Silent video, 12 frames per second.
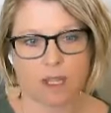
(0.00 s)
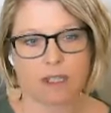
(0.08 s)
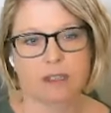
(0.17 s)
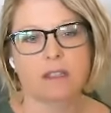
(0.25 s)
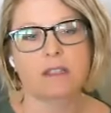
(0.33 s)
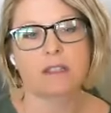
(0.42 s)

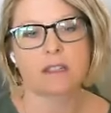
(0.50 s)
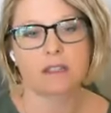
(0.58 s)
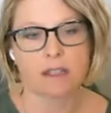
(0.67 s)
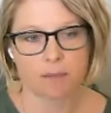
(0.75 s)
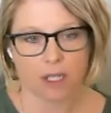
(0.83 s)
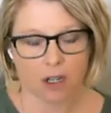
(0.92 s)
like this is
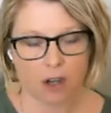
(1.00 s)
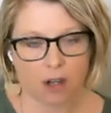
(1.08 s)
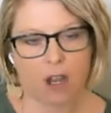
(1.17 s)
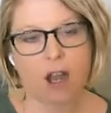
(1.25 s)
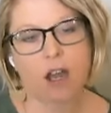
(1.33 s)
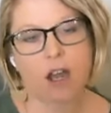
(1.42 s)
something
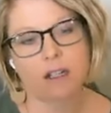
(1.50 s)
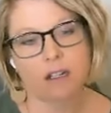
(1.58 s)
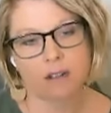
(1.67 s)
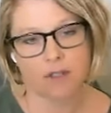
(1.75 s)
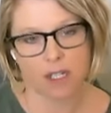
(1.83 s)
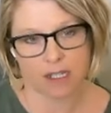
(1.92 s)
called
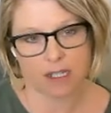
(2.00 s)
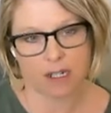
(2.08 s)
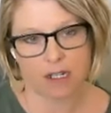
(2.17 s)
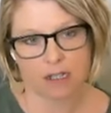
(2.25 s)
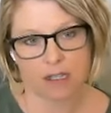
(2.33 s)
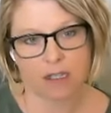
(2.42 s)
cognitive
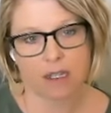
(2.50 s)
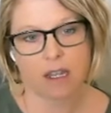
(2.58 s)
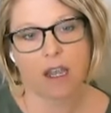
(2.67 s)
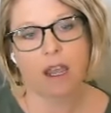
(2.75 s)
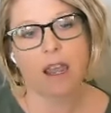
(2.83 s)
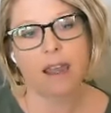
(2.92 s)
dissonance.
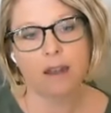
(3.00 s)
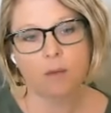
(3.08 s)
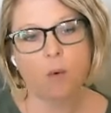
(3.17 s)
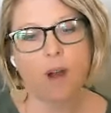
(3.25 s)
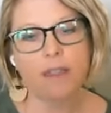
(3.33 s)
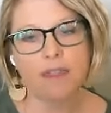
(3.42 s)

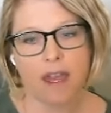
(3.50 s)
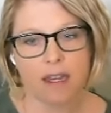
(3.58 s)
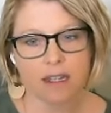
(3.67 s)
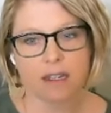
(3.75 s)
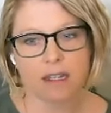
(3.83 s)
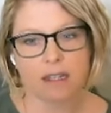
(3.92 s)
And what
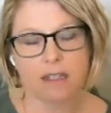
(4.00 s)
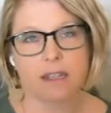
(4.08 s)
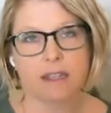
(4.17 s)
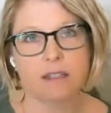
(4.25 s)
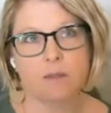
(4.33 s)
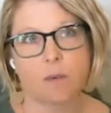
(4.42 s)
that
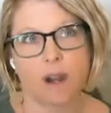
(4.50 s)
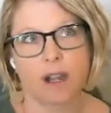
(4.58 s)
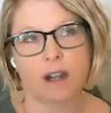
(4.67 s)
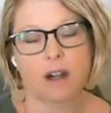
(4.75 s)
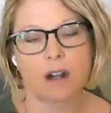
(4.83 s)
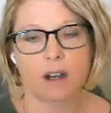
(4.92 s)
is
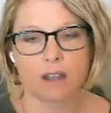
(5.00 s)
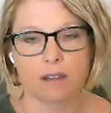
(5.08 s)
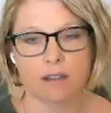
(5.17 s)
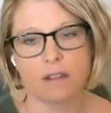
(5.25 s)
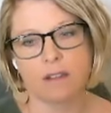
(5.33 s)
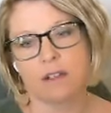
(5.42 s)
where,
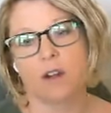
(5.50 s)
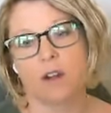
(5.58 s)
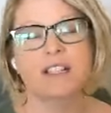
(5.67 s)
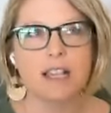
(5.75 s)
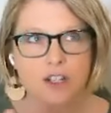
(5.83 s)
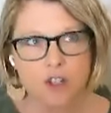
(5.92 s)
you know,
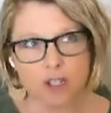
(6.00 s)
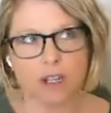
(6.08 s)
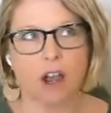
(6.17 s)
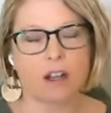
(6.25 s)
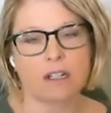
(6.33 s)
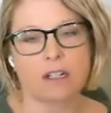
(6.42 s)
essentially
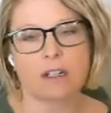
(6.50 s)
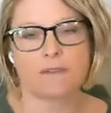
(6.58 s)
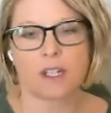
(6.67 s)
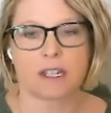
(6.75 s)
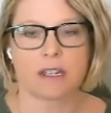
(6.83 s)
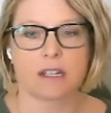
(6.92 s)
cognitive
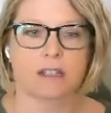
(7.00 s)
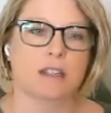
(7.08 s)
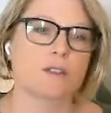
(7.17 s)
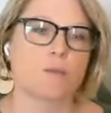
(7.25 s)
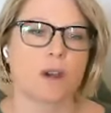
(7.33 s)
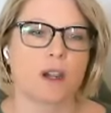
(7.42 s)
dissonance
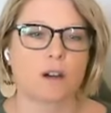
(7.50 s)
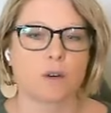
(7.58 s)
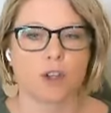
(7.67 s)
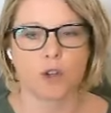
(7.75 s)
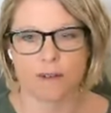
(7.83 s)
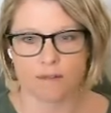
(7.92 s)
is
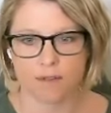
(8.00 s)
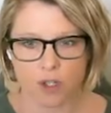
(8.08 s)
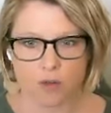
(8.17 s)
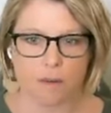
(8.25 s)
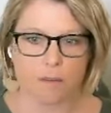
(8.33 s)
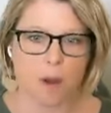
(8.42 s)
where you have
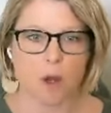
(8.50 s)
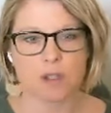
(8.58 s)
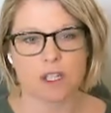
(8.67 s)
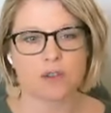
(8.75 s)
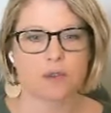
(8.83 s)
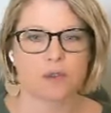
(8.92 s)
two
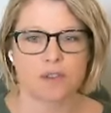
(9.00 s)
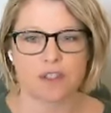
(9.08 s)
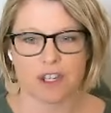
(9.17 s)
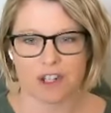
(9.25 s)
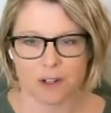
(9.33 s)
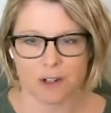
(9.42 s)
opposing
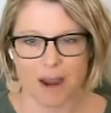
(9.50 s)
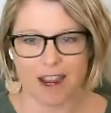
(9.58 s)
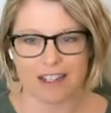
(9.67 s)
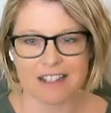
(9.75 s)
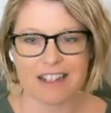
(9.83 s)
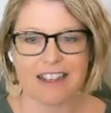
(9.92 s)
truths in your
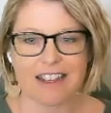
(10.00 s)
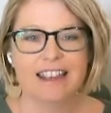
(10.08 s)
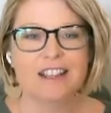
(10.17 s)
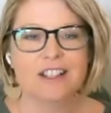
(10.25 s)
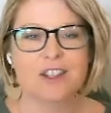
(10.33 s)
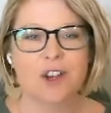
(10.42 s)
mind.
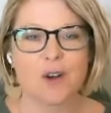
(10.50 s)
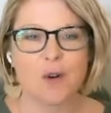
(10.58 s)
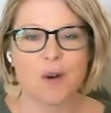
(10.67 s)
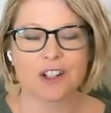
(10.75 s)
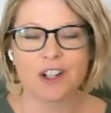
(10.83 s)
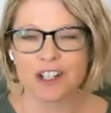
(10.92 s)

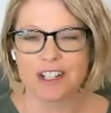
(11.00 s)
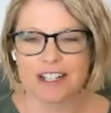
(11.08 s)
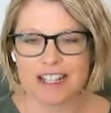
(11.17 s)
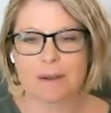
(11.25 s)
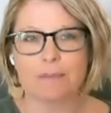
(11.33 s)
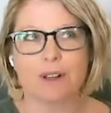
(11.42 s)
So a good
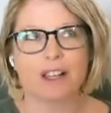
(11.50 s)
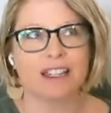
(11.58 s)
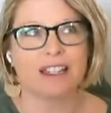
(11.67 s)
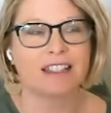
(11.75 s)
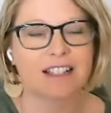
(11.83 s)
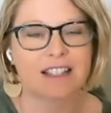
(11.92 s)
example
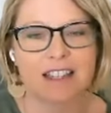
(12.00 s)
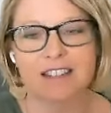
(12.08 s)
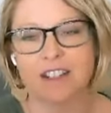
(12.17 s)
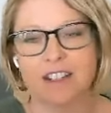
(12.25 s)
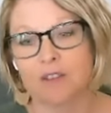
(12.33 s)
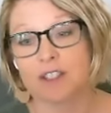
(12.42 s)
is,
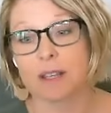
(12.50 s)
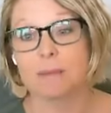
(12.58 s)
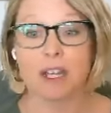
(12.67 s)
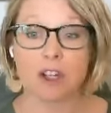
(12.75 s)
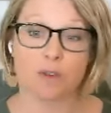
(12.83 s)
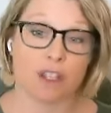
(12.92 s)
you know,
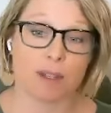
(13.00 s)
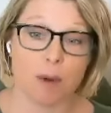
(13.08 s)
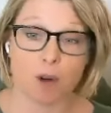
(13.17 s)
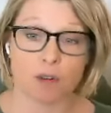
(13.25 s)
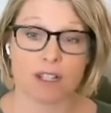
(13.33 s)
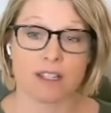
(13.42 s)
somebody who
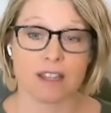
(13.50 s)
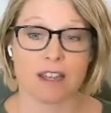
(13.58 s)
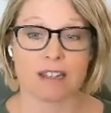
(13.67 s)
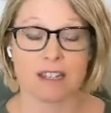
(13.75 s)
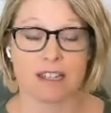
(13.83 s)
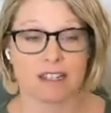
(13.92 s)
smokes
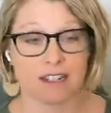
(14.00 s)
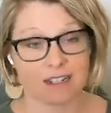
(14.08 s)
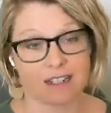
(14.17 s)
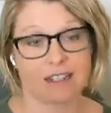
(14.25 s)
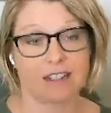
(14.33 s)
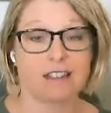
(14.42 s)
and is
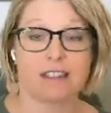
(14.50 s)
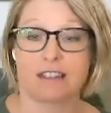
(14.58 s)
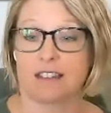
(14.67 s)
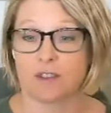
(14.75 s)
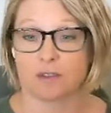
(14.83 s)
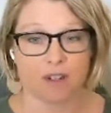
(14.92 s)
addicted
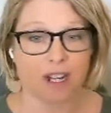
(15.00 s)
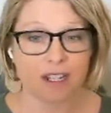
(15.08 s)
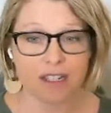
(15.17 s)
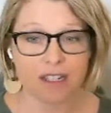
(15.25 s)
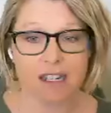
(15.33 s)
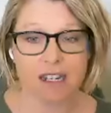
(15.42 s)
to
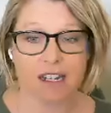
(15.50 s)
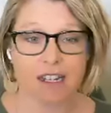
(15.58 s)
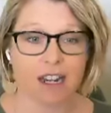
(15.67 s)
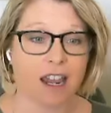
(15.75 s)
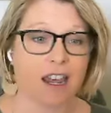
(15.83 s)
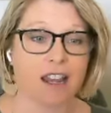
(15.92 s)

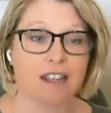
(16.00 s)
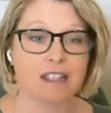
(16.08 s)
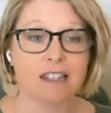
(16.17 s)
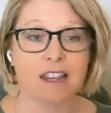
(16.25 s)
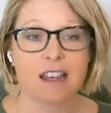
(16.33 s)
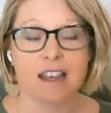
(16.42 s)
nicotine,
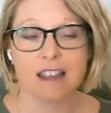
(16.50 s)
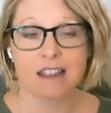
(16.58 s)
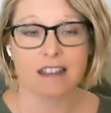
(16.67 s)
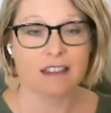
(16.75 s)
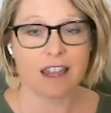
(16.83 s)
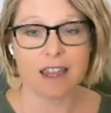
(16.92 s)
and
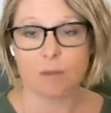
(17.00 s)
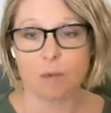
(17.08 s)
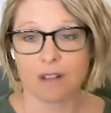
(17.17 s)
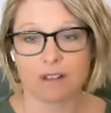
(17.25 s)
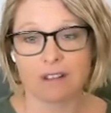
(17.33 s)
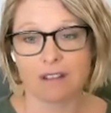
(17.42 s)
they
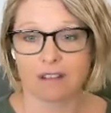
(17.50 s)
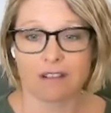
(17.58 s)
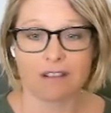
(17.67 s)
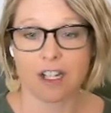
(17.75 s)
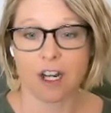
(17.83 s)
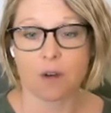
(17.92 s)
will,
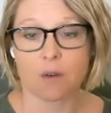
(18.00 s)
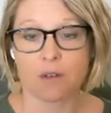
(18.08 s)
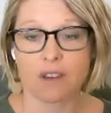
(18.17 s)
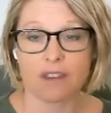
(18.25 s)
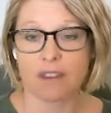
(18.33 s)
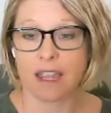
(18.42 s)
you know,
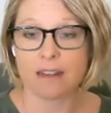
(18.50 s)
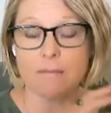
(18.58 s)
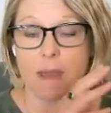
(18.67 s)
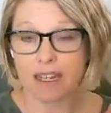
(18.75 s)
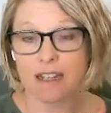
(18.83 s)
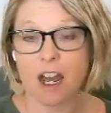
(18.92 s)
they
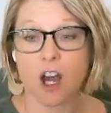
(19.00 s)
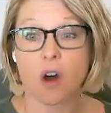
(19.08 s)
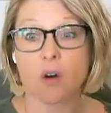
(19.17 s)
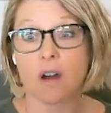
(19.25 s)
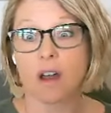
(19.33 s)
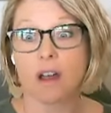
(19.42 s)
may
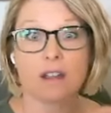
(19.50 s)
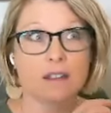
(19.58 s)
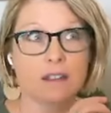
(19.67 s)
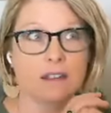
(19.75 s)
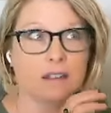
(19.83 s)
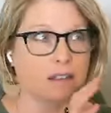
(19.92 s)
know,
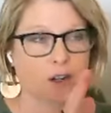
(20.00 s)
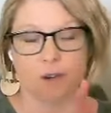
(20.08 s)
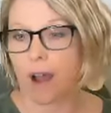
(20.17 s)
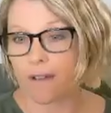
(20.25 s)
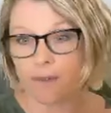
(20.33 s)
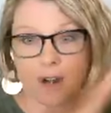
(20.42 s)
you
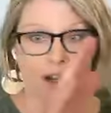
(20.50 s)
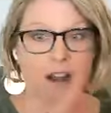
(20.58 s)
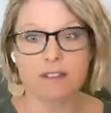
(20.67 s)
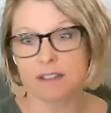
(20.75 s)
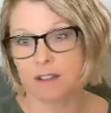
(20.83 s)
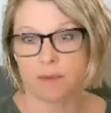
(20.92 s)
know, I've read
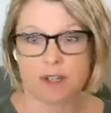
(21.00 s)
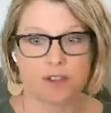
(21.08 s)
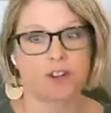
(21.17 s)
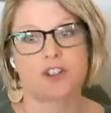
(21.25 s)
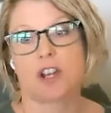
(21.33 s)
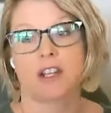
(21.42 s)
all this
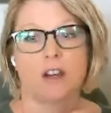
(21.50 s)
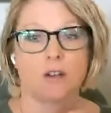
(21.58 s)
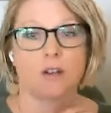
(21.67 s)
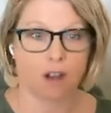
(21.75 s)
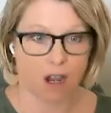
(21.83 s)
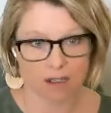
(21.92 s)
research. I
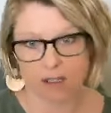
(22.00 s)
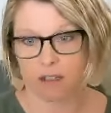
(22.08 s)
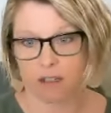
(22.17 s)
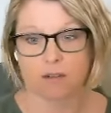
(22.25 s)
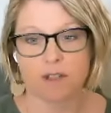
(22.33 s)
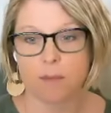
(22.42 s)
know,
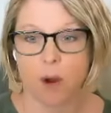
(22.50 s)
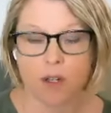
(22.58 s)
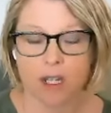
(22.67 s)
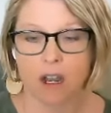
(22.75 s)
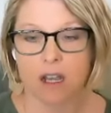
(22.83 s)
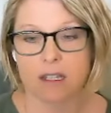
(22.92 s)
you know,
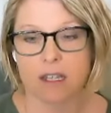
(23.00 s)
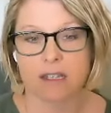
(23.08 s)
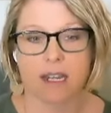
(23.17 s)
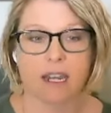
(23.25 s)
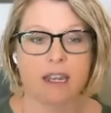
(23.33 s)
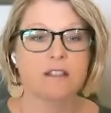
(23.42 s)
smoking
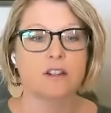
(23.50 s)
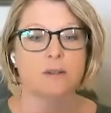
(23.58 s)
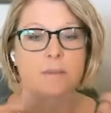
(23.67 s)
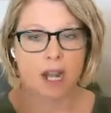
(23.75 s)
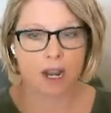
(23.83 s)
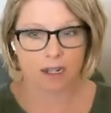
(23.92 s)
causes
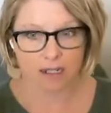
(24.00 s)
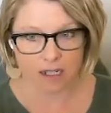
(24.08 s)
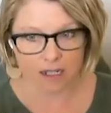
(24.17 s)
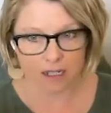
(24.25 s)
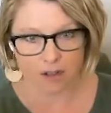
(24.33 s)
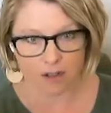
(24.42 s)
cancer, but I
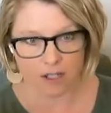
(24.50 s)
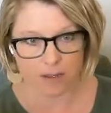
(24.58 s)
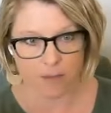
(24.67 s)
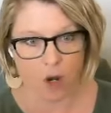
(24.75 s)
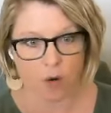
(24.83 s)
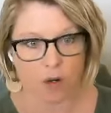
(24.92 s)
continue to
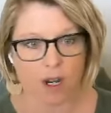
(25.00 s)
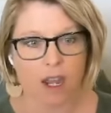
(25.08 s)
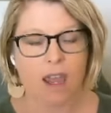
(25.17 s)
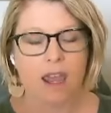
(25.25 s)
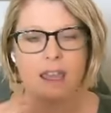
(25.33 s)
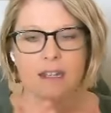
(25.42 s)
smoke.
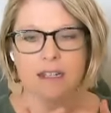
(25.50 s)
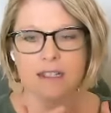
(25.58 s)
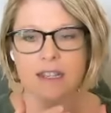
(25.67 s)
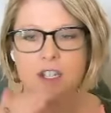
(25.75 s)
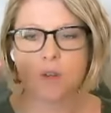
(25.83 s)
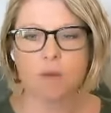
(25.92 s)
And
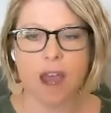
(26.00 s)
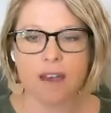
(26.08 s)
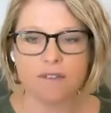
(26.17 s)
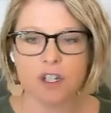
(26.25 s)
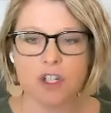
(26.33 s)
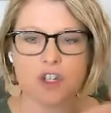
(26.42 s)
it's like, you
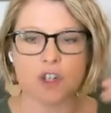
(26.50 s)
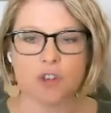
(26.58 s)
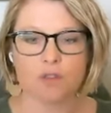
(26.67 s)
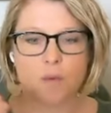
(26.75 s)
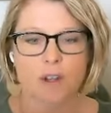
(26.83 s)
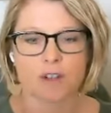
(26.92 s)
have to
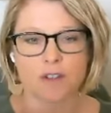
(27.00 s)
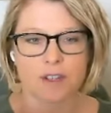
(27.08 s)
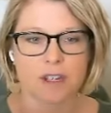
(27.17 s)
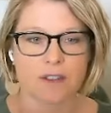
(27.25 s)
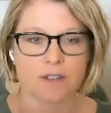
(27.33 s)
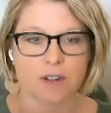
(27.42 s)
choose one or
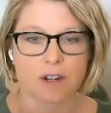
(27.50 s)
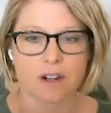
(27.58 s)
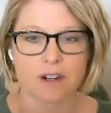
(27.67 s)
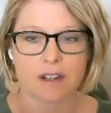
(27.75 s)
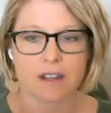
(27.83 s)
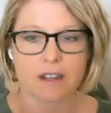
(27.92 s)
the other.